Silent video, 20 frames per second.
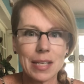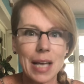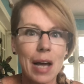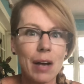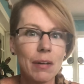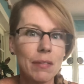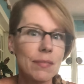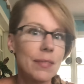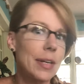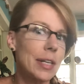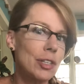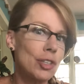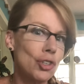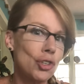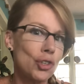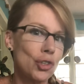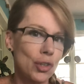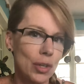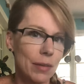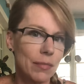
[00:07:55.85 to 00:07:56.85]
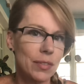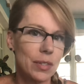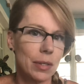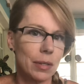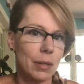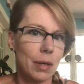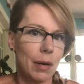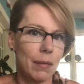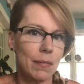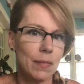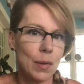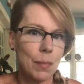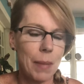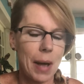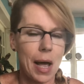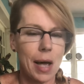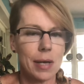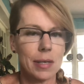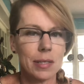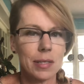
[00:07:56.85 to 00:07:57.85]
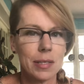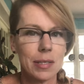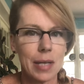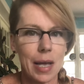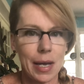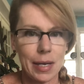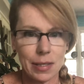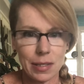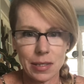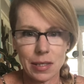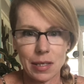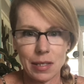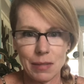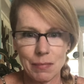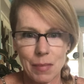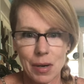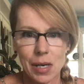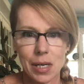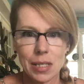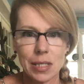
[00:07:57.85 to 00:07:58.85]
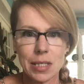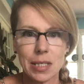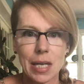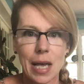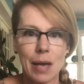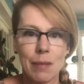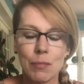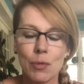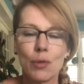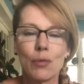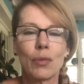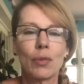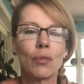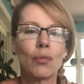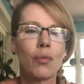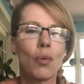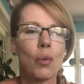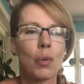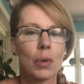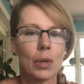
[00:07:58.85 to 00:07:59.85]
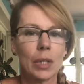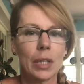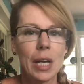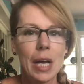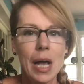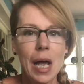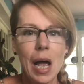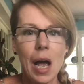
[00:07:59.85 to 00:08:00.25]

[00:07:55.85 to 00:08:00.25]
how have they shifted over the past 18 months? And moving forward,